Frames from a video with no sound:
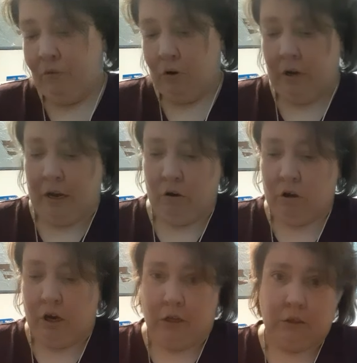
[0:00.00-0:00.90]
you're an
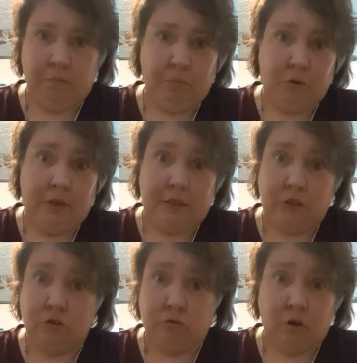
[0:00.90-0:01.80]
alcoholic,
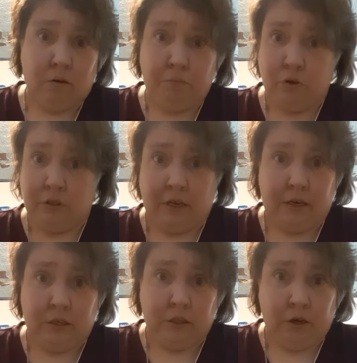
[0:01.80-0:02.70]
please do not put
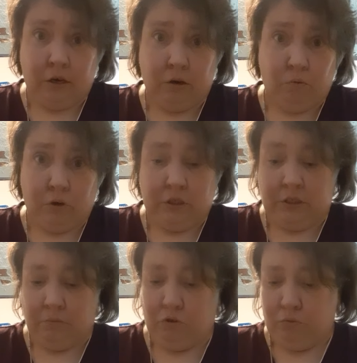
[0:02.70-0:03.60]
that in there. I don't want to
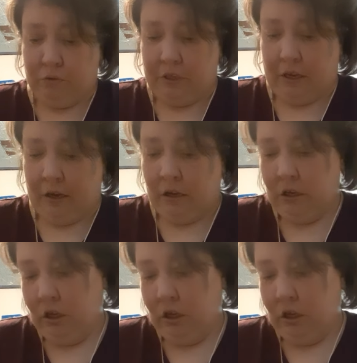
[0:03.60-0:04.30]
tempt you with that.